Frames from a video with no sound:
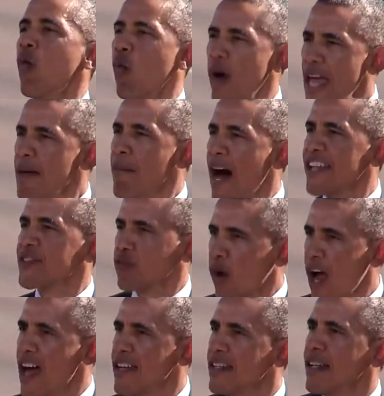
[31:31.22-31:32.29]
We must
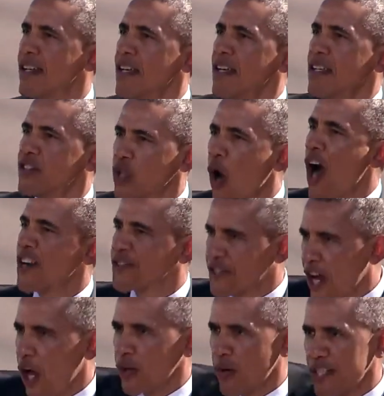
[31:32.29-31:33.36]
run so our
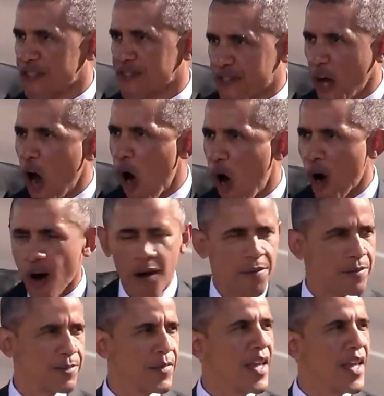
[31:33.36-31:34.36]
children soar,